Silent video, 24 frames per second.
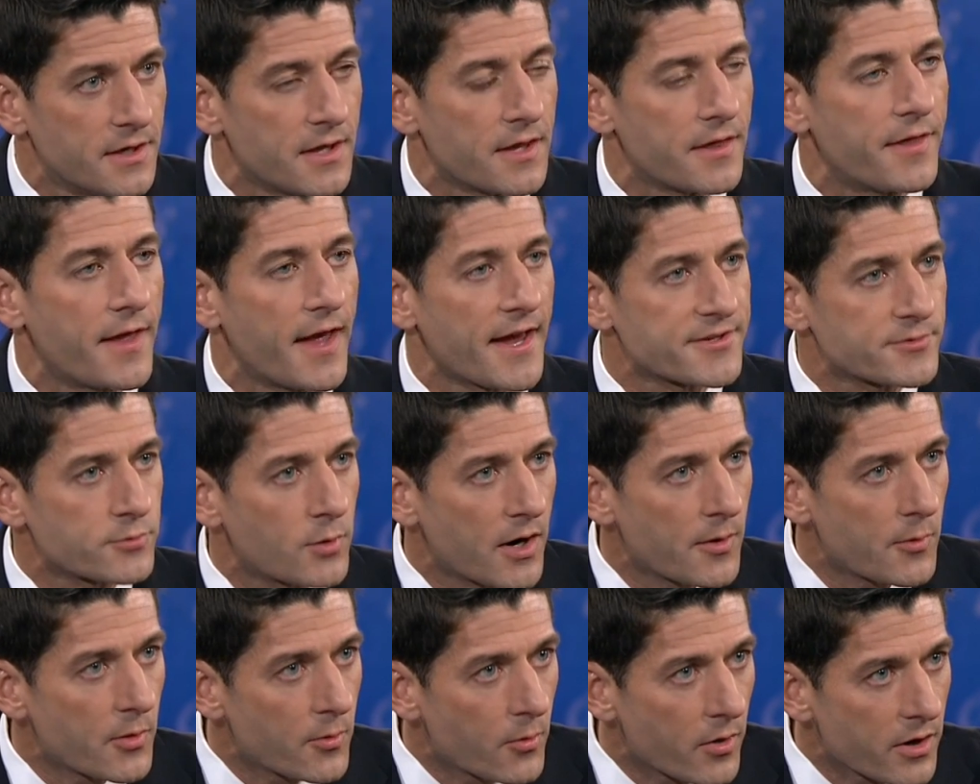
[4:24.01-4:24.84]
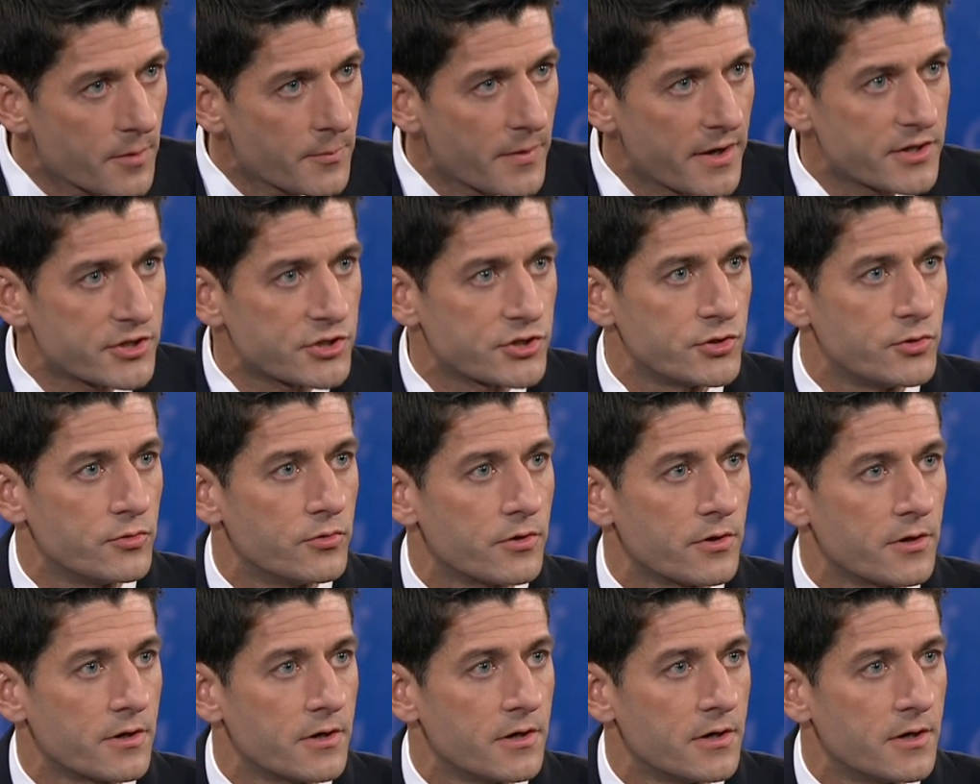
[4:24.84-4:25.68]
That's why we want to make
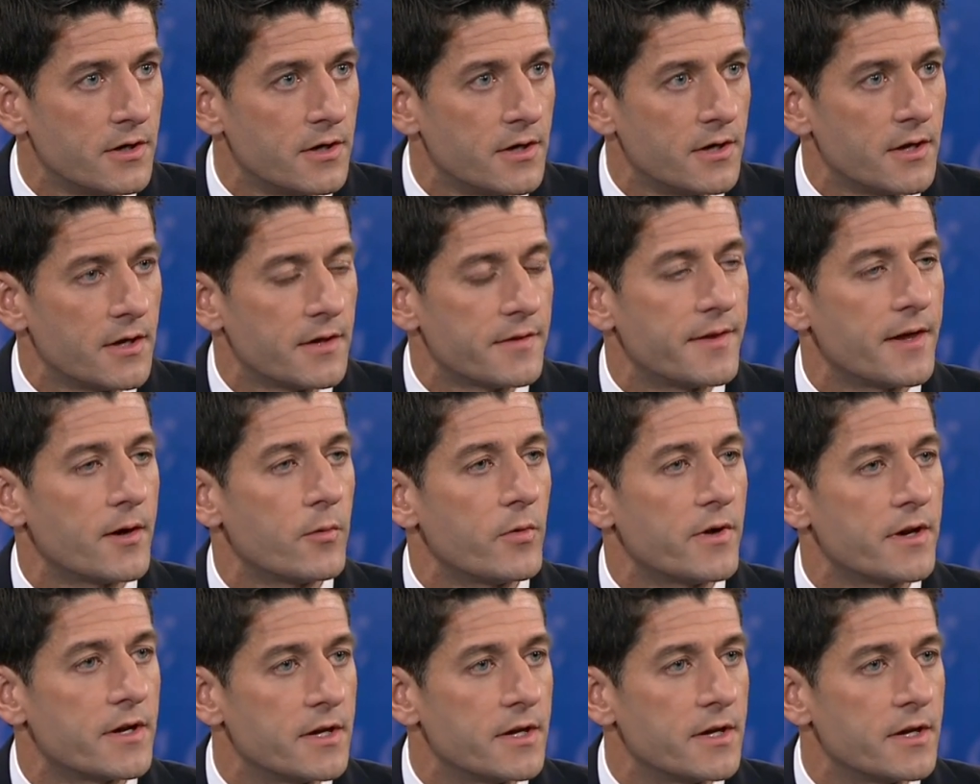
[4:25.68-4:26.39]
sure that we